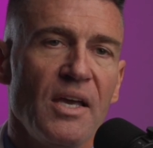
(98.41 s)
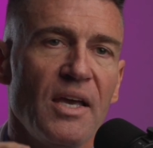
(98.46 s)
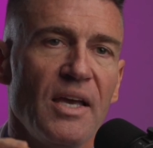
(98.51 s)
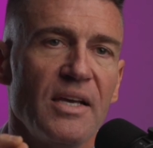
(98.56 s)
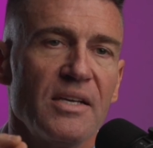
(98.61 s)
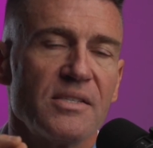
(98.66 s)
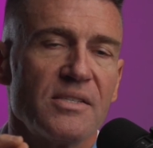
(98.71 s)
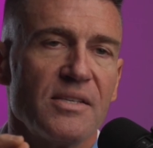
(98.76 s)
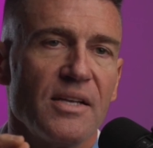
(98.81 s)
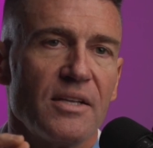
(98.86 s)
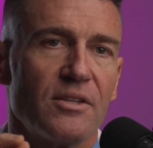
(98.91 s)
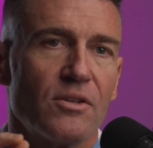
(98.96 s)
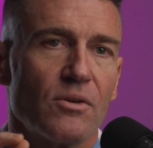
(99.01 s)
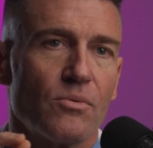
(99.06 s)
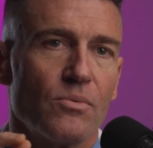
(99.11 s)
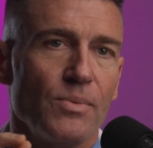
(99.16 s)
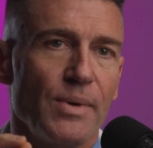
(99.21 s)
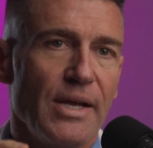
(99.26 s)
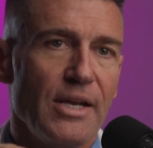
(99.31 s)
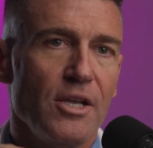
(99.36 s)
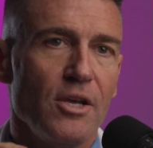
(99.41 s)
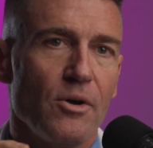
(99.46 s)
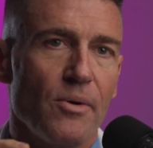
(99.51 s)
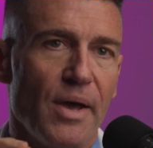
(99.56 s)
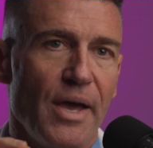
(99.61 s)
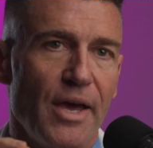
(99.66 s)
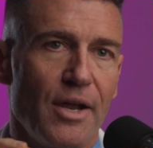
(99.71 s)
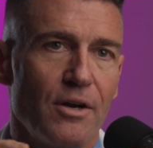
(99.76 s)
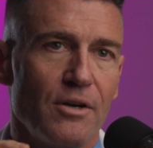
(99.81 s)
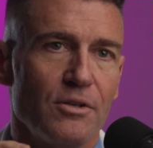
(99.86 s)
is that the radio
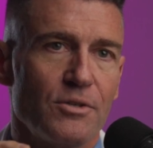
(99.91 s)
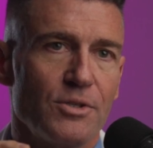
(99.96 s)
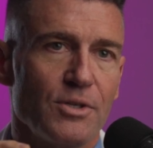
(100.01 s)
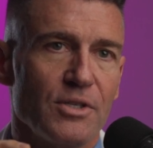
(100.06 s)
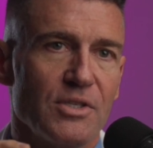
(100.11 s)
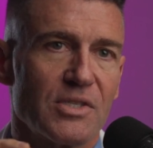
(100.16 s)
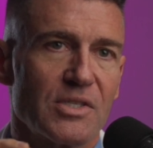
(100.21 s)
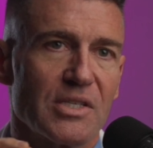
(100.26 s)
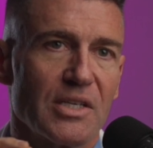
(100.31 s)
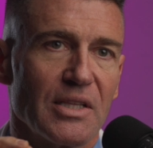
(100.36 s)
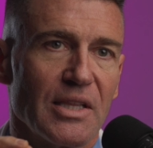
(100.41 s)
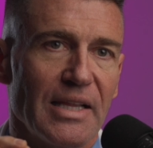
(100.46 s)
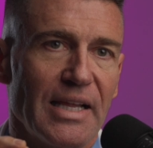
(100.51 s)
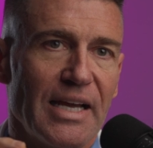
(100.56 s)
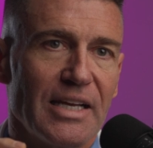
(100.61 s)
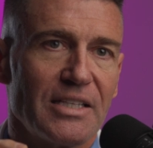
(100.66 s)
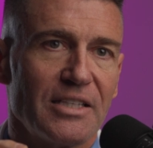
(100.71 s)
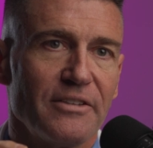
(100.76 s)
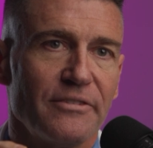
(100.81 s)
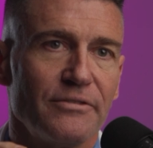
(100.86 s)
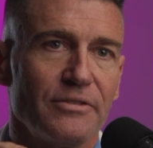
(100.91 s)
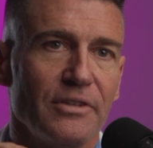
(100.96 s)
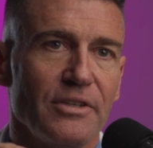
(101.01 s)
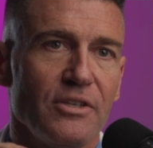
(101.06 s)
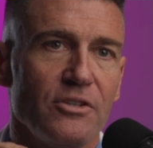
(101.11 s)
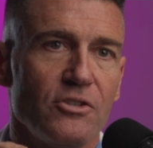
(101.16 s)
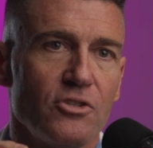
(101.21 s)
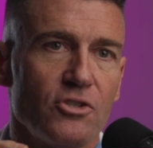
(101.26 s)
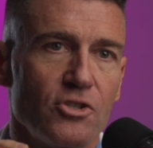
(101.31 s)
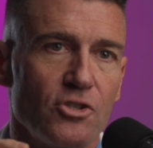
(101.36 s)
energy
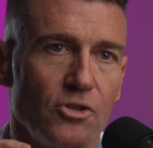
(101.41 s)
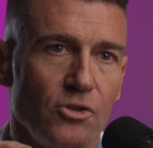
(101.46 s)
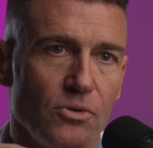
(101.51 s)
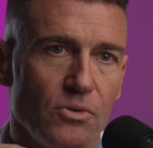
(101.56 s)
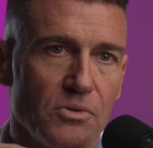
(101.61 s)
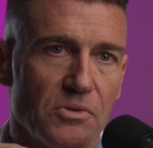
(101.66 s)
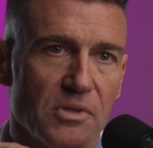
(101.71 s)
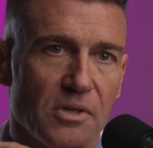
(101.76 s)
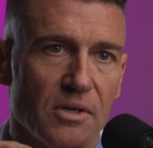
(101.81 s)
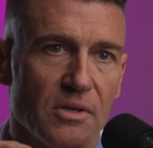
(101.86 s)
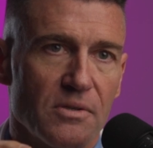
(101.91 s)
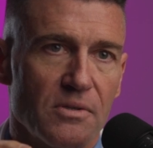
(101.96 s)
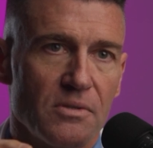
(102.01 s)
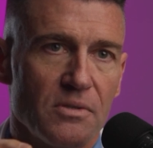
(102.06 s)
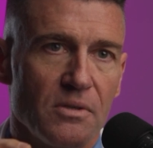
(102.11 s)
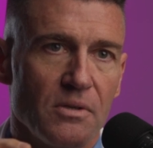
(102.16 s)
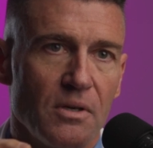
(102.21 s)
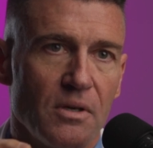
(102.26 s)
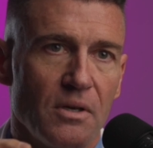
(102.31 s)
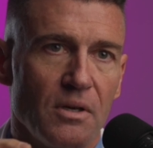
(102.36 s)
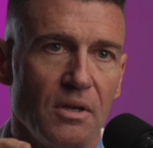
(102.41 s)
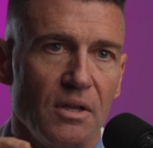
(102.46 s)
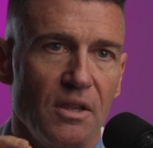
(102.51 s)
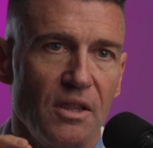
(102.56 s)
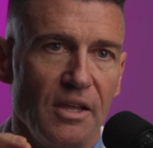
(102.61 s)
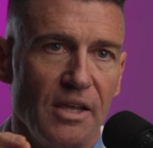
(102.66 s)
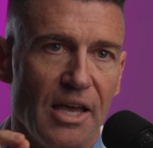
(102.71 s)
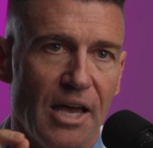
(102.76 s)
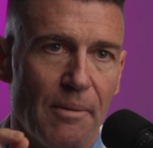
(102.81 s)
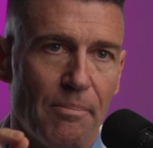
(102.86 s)
selectively chooses
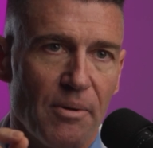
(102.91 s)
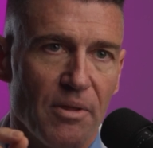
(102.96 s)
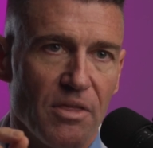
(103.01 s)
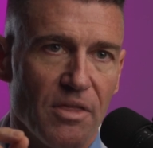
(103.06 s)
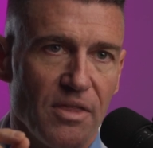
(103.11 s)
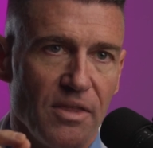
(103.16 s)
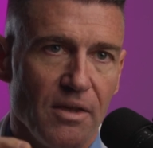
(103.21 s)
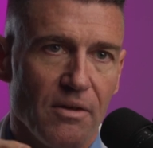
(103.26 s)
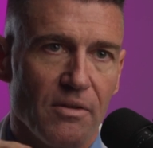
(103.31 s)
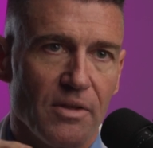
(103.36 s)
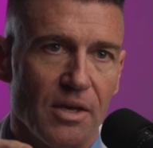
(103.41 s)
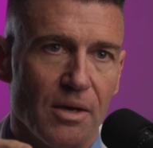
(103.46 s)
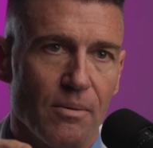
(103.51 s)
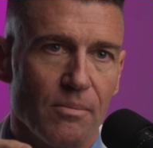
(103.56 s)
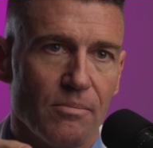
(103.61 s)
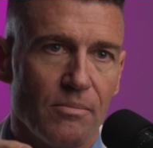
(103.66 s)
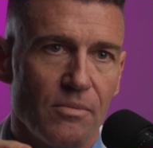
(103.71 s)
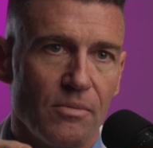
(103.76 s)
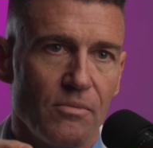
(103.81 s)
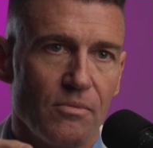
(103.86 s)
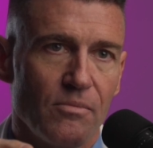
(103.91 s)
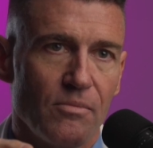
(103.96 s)
the epithelium.